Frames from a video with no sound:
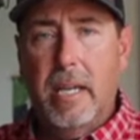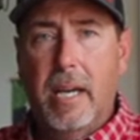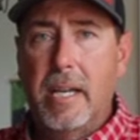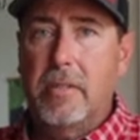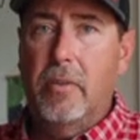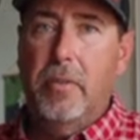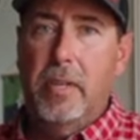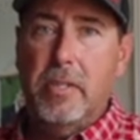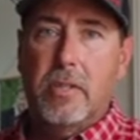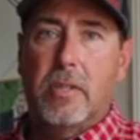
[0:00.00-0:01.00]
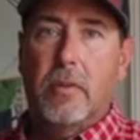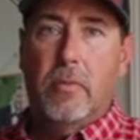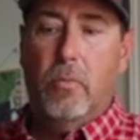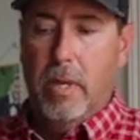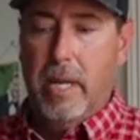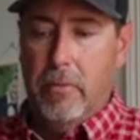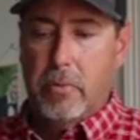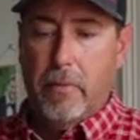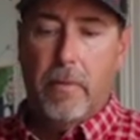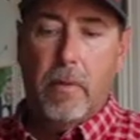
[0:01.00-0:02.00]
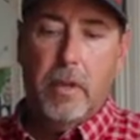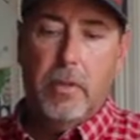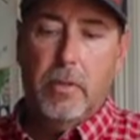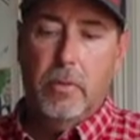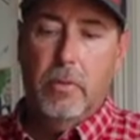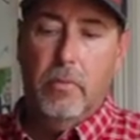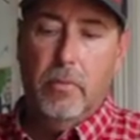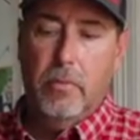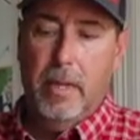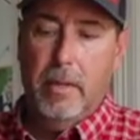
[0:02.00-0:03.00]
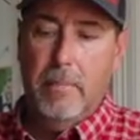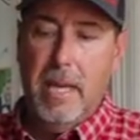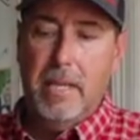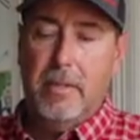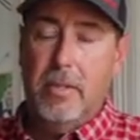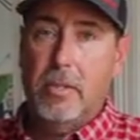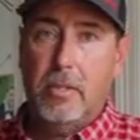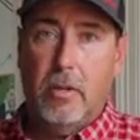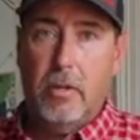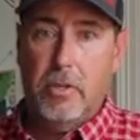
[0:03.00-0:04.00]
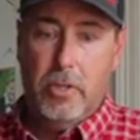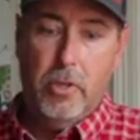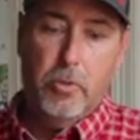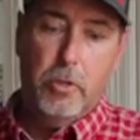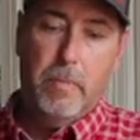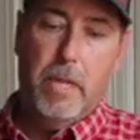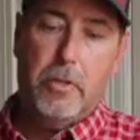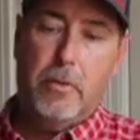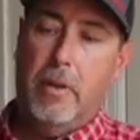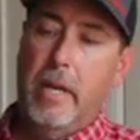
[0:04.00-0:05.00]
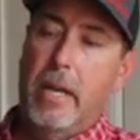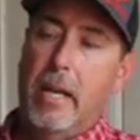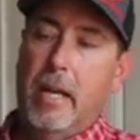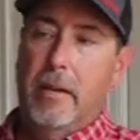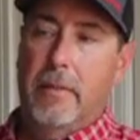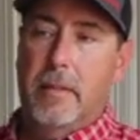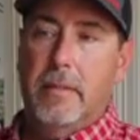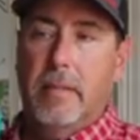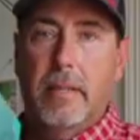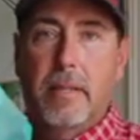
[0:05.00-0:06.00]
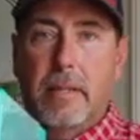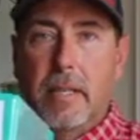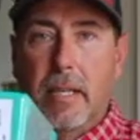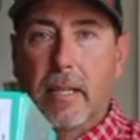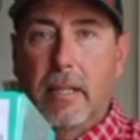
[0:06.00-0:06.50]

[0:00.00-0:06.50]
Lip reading: guys, so this is what I was referring to that makes this car so special. This is the